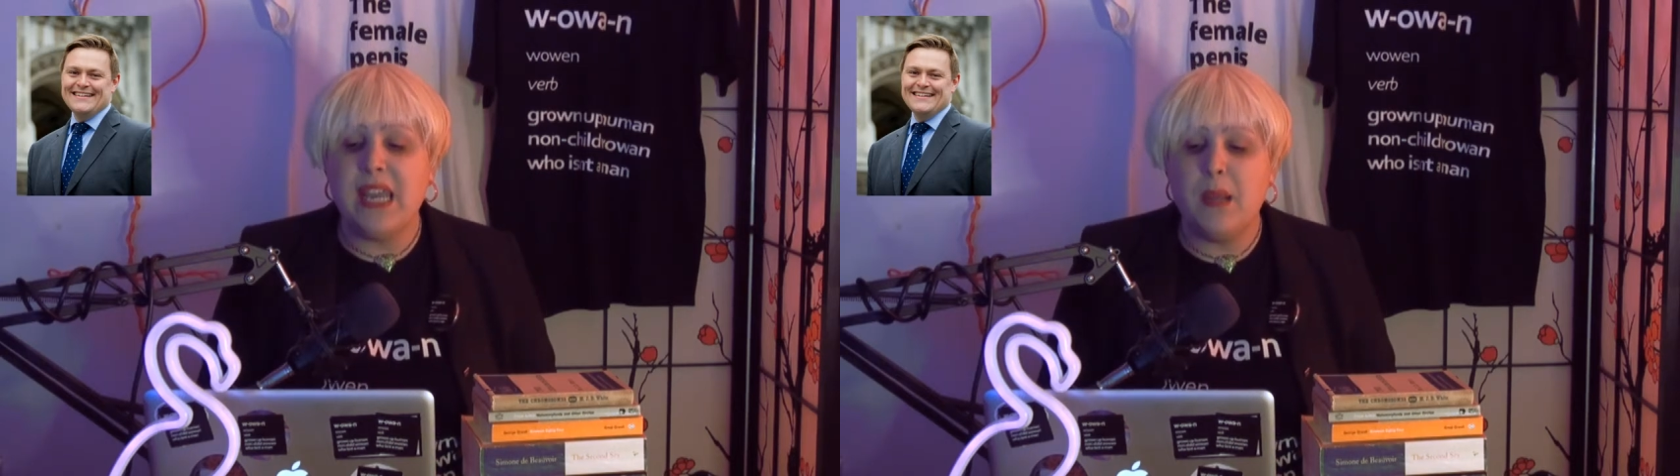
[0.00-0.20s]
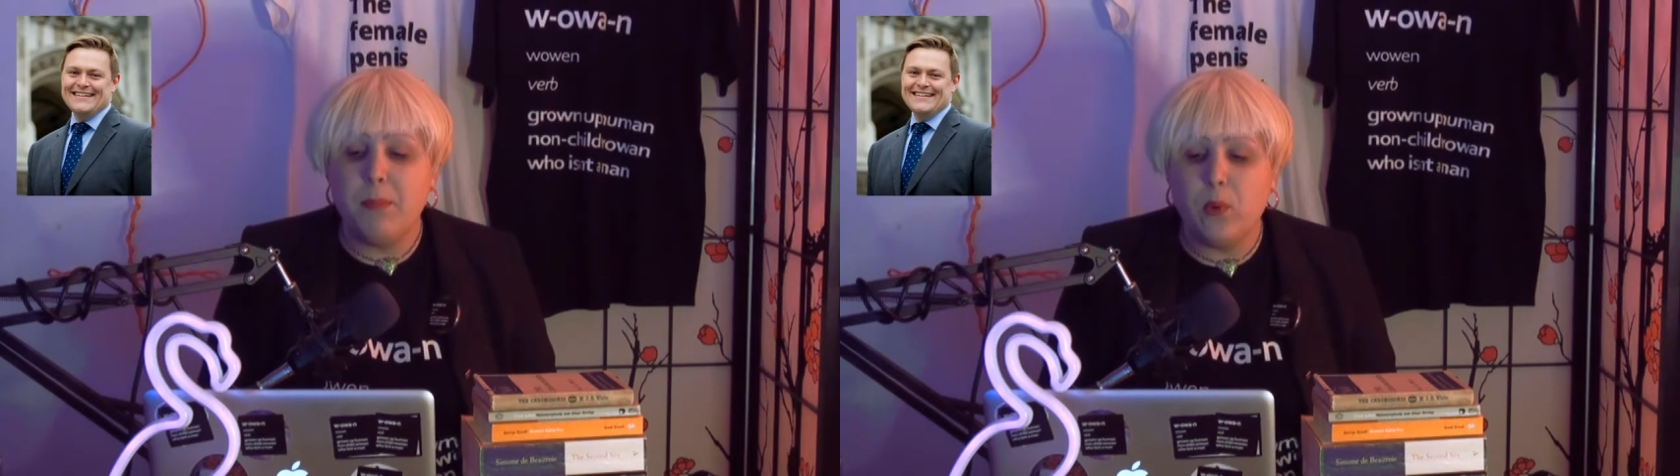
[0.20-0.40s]

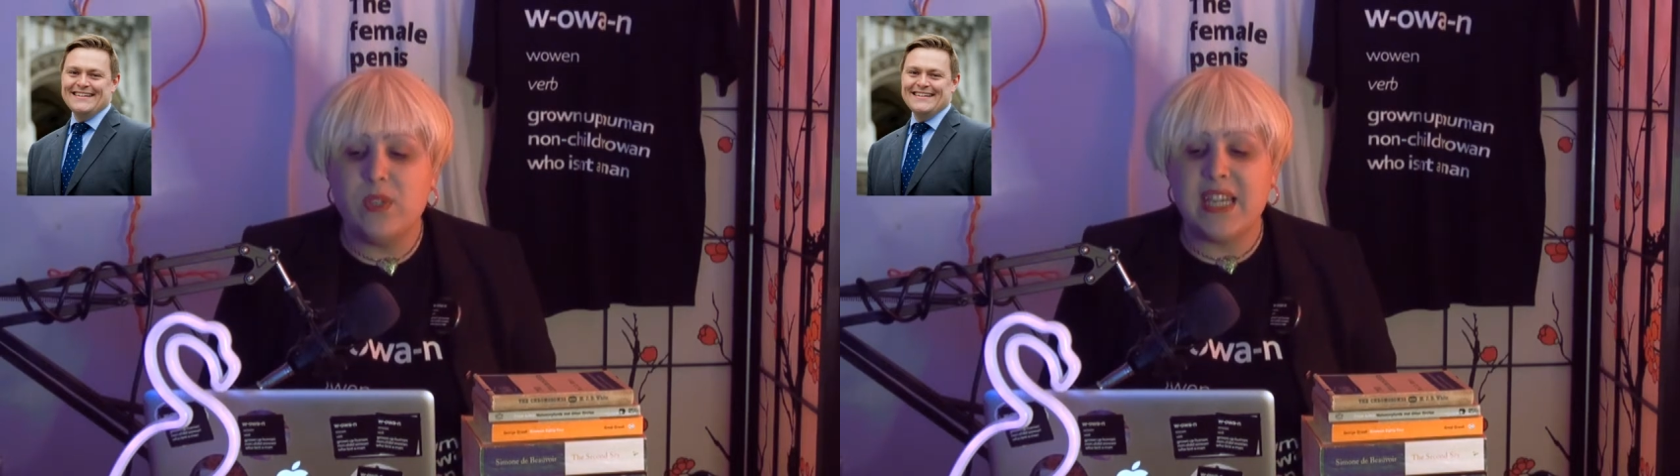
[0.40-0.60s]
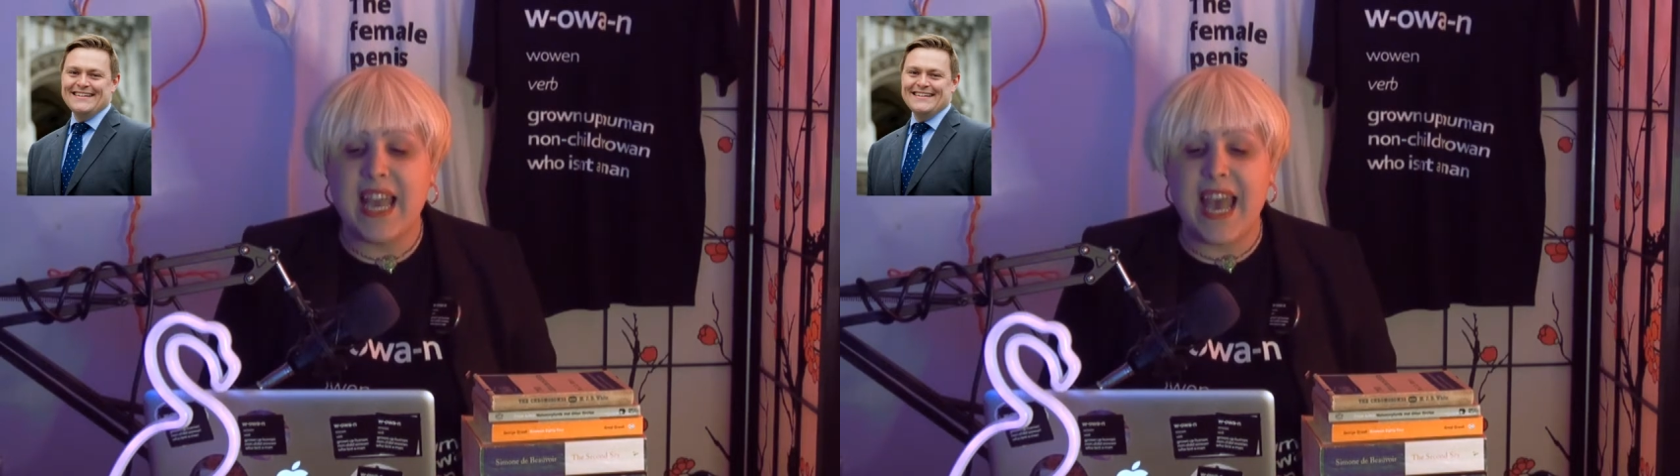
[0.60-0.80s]
in a
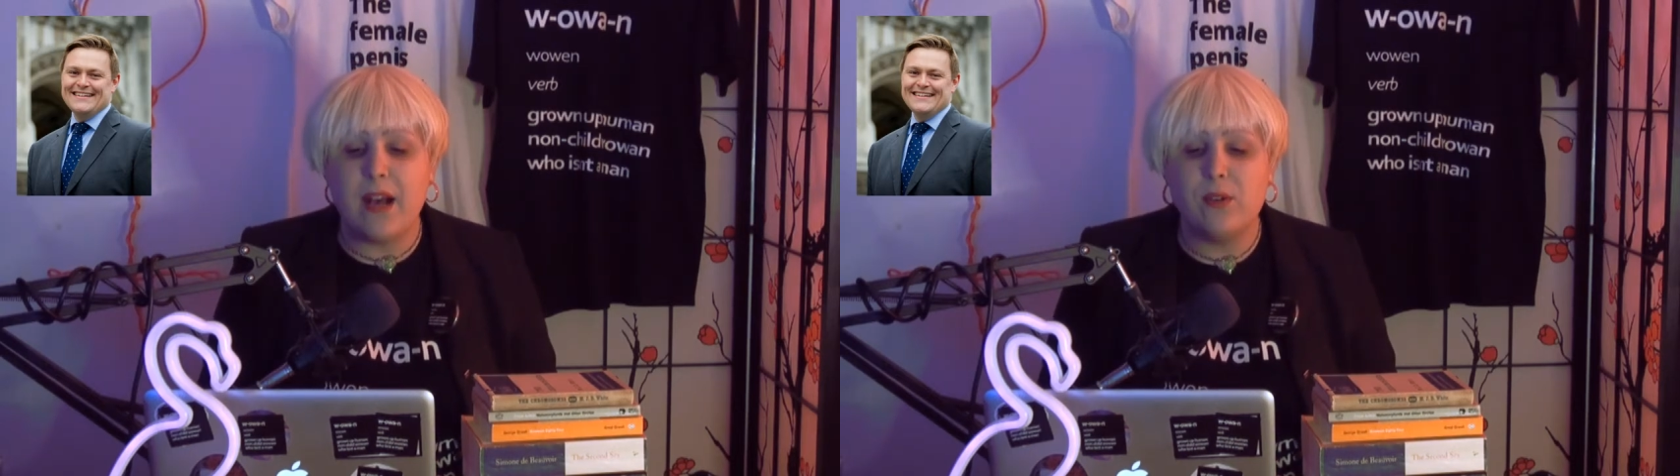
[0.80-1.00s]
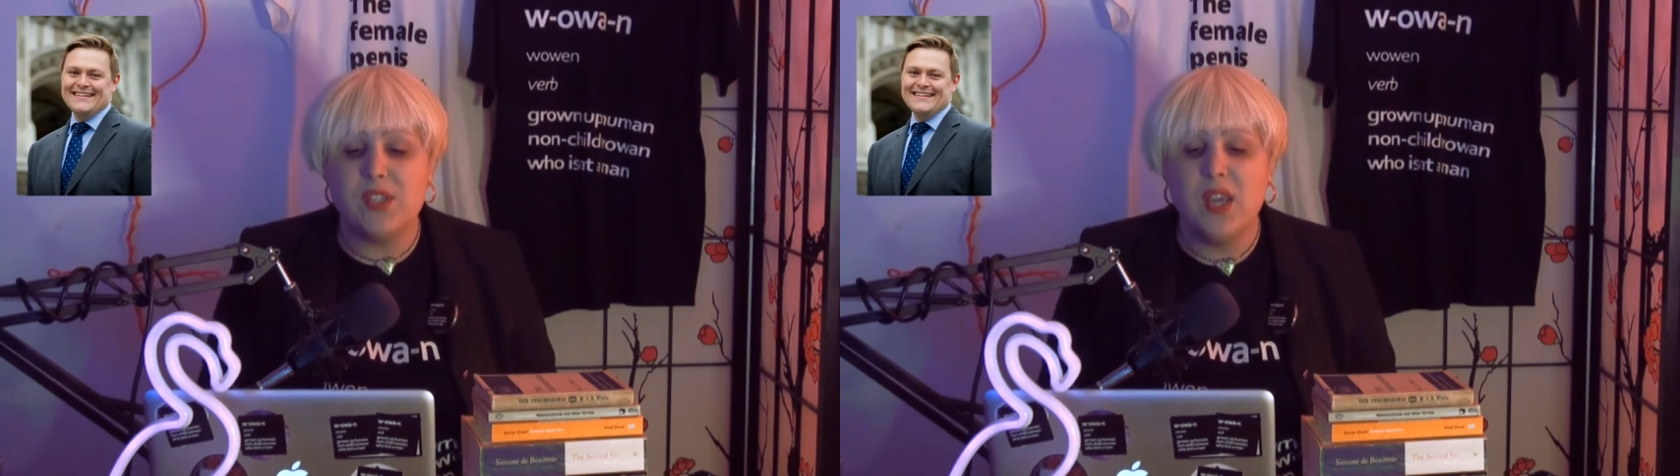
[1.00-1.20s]
boarding
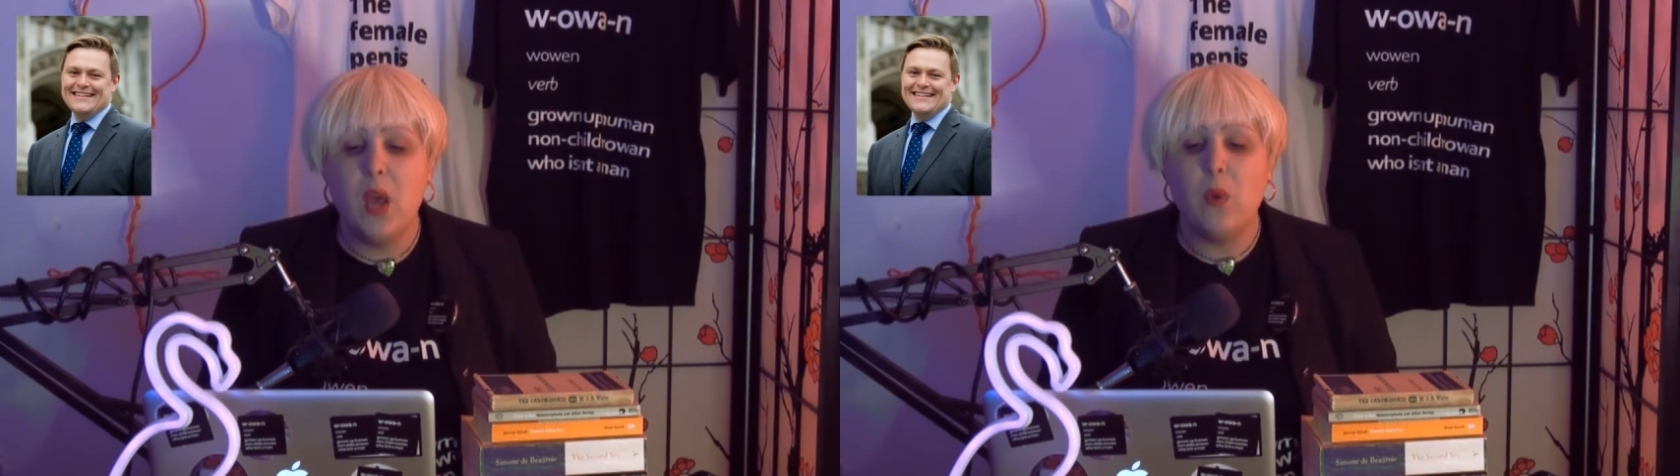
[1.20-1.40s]
house